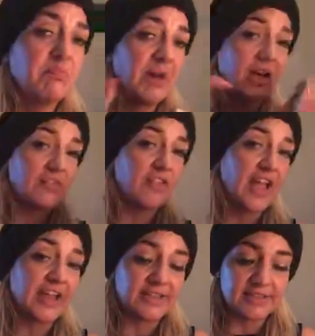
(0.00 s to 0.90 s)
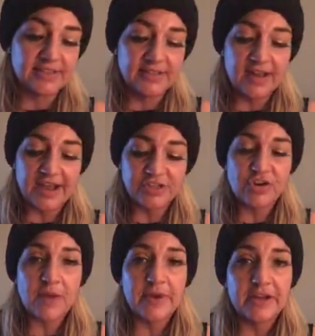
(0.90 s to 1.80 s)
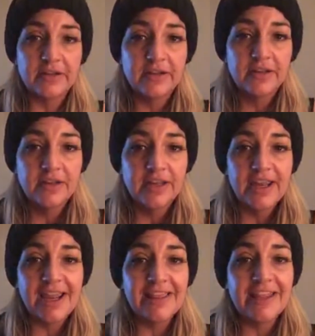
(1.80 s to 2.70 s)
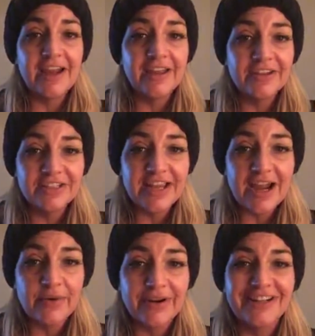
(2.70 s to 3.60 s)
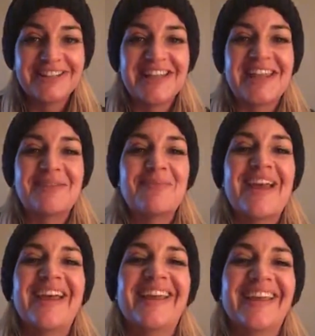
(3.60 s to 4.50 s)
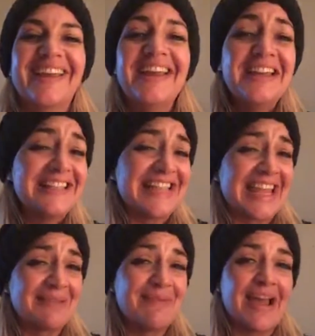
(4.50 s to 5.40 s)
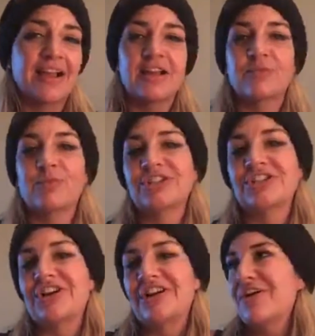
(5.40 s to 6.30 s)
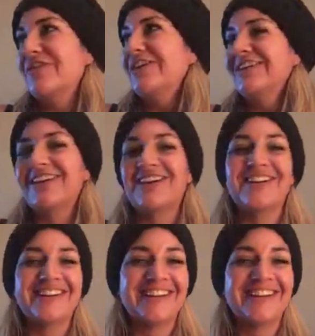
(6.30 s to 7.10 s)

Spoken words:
butterflies, not drama. And the other tower, take it back. Take it back. We're starting over. No.